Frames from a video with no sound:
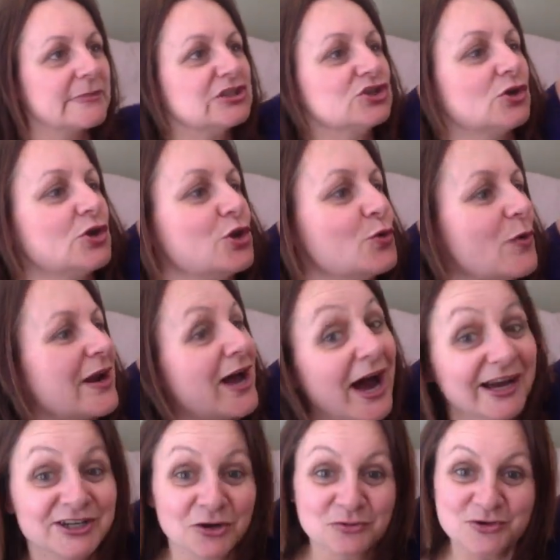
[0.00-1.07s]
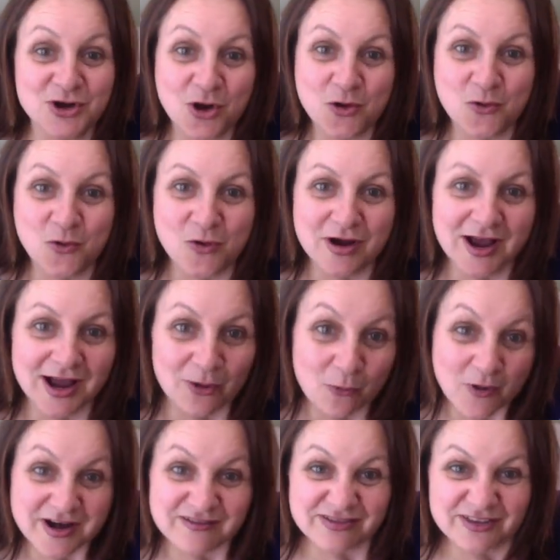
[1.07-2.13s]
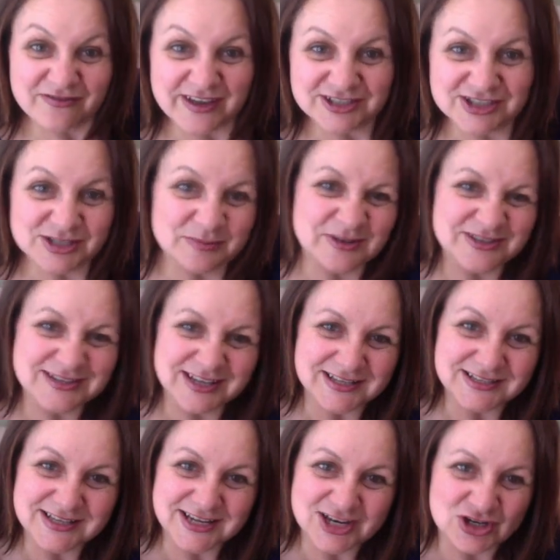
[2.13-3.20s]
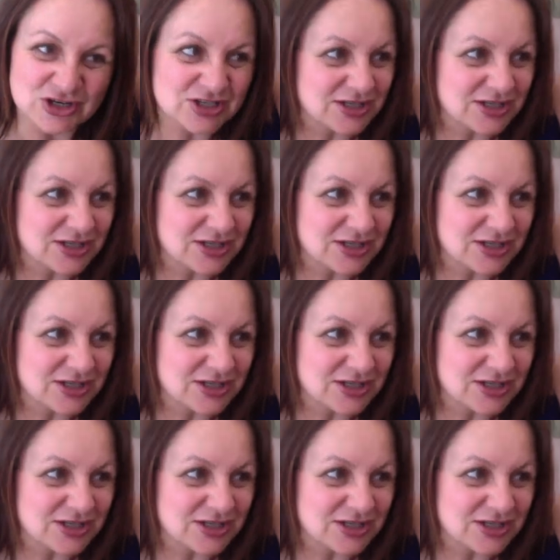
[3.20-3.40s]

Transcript: show you what I don't know, one of the vegetables that's in here.